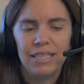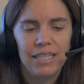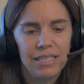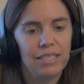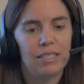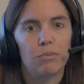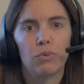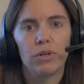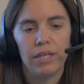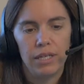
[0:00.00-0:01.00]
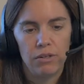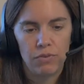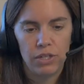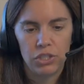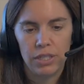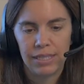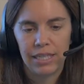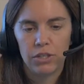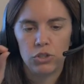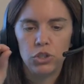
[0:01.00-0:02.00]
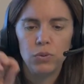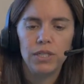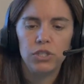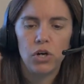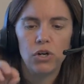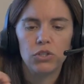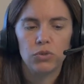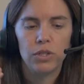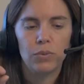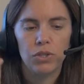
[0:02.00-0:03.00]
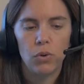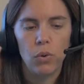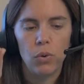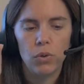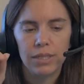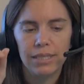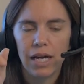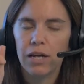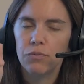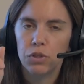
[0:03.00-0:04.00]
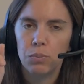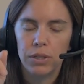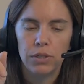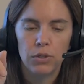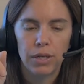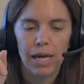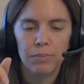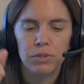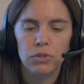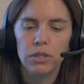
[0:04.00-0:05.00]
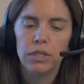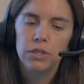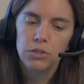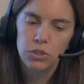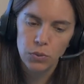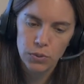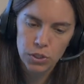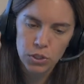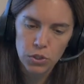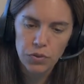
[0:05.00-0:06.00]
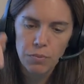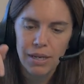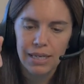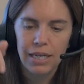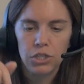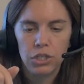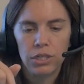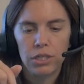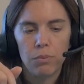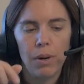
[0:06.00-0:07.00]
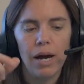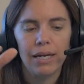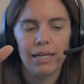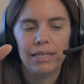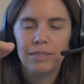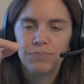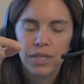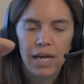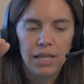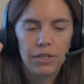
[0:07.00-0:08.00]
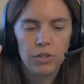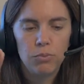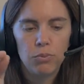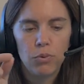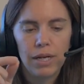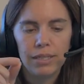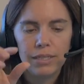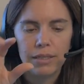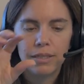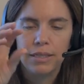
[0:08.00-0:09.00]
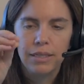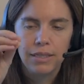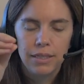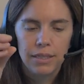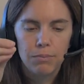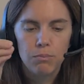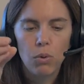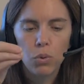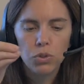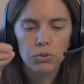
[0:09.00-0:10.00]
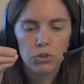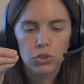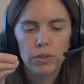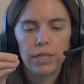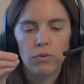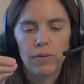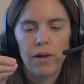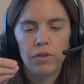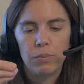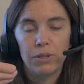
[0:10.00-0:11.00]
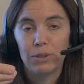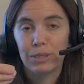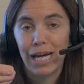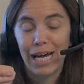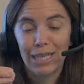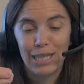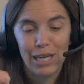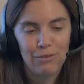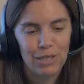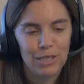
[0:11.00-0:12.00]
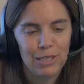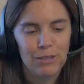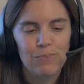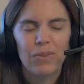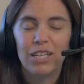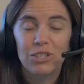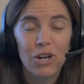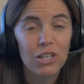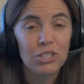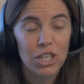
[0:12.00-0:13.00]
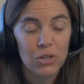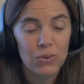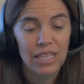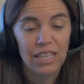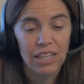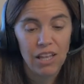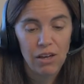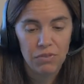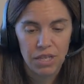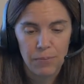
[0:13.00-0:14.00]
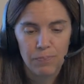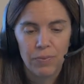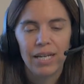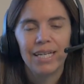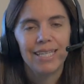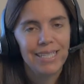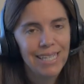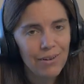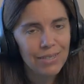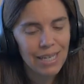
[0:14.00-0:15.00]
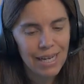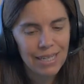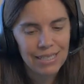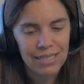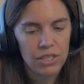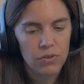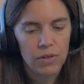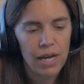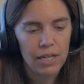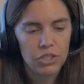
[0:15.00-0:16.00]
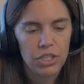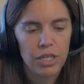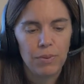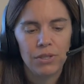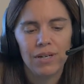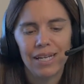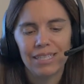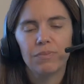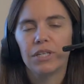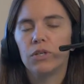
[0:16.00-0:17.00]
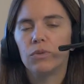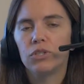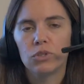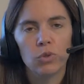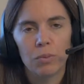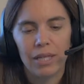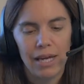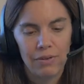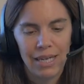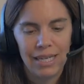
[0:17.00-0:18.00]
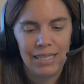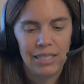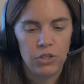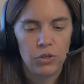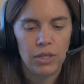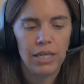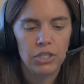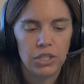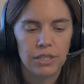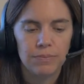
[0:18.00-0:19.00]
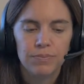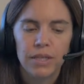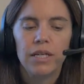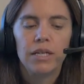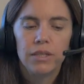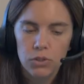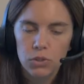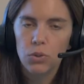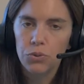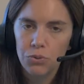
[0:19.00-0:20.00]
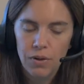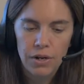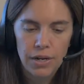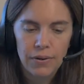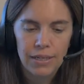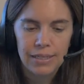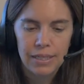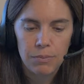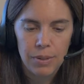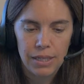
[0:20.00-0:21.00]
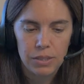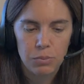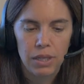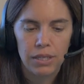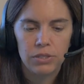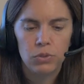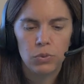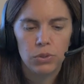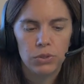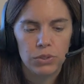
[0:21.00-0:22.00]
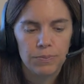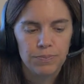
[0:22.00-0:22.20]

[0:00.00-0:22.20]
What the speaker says: This is a brilliant invention. It's like a chewy dog treat with a hole inside for the pill or capsule. So you insert the medication into the pocket and then you press the moldable treat around the pill to hide the evidence. And dogs generally love them. The downside is that they're not cheap and they're not something you would just normally have handy in your kitchen. They're sold through veterinarians and pet supply stores.